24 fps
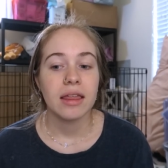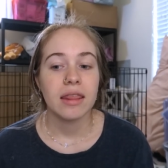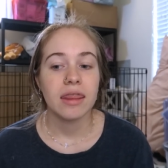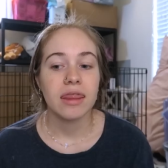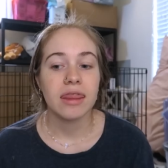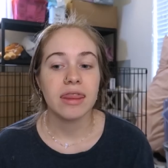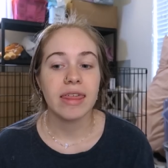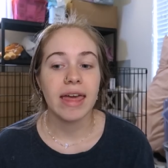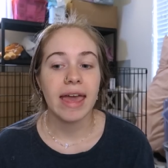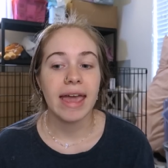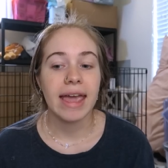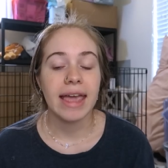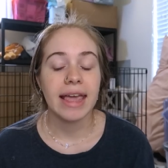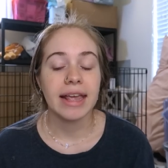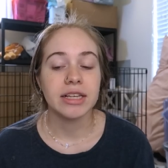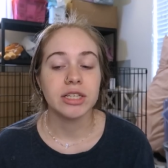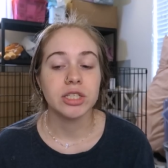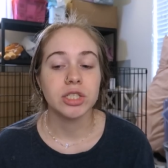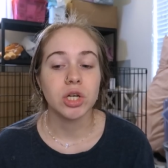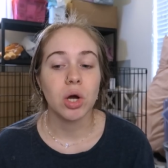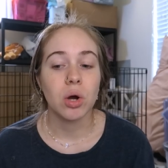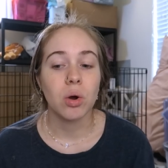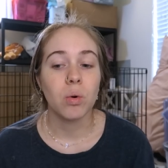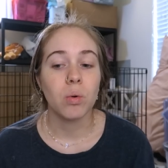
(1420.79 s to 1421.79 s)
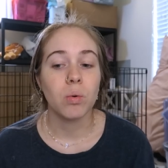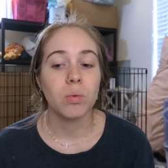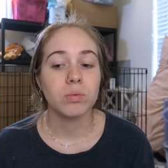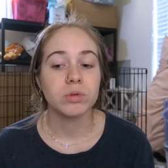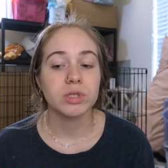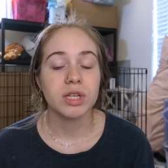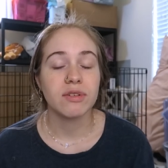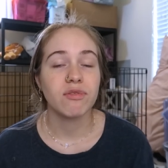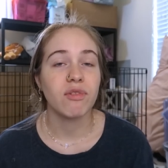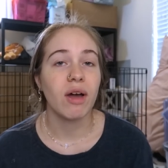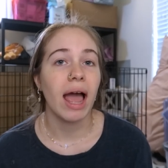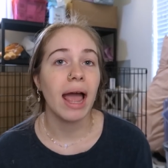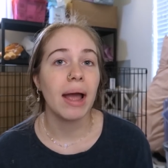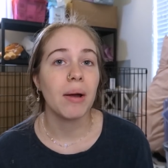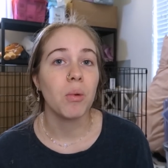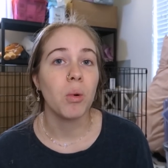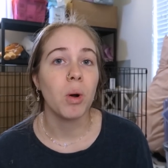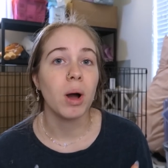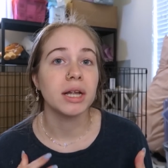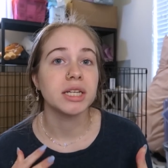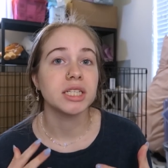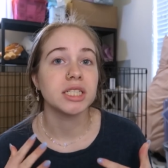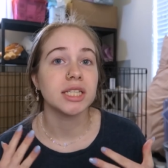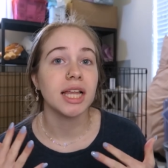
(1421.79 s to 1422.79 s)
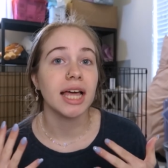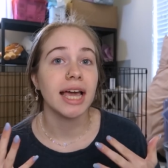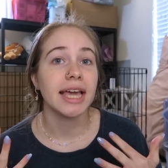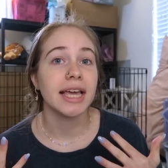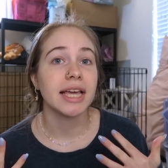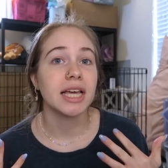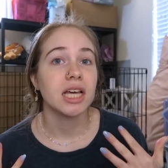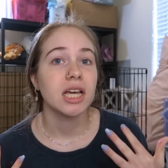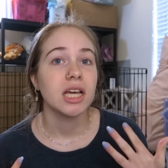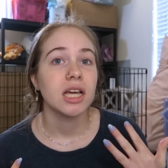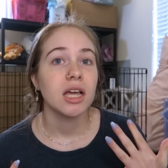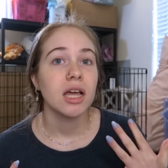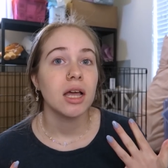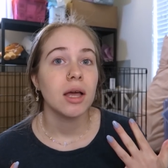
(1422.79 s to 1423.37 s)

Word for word: they don't, if I want to like